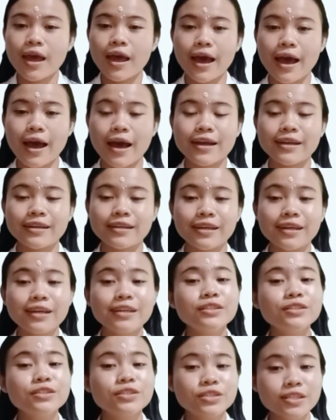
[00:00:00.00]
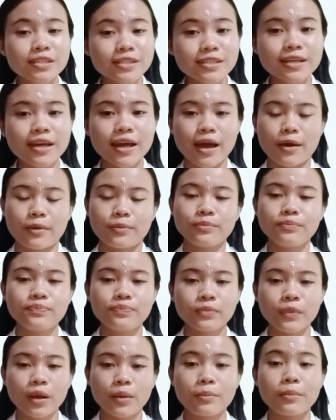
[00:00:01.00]
And in GTM,
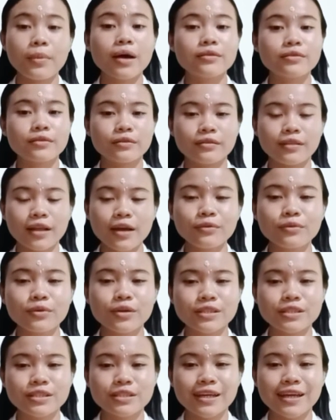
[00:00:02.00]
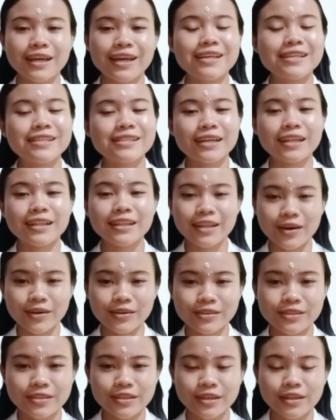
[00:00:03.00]
mother language is
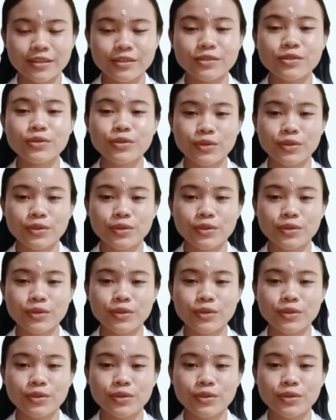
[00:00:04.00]
allowed to